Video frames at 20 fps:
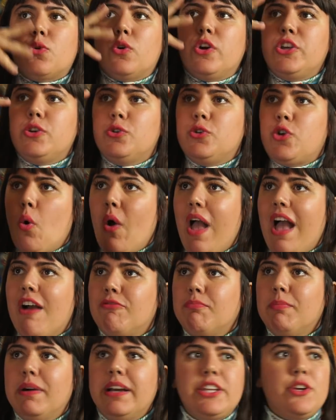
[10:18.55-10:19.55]
or you don't
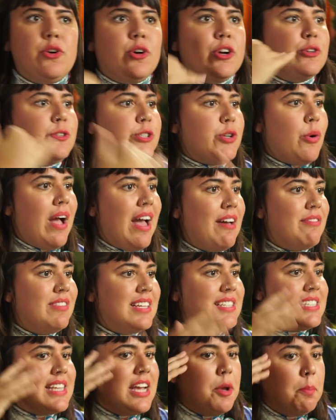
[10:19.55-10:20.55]
have money, or you don't have
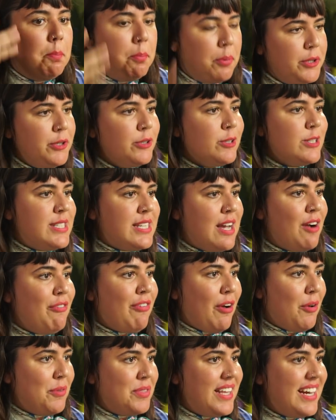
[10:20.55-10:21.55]
this, put
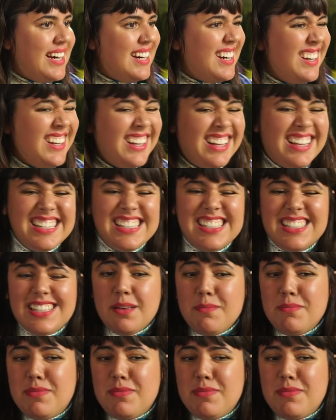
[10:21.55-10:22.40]
yourself out there, mm-hmm.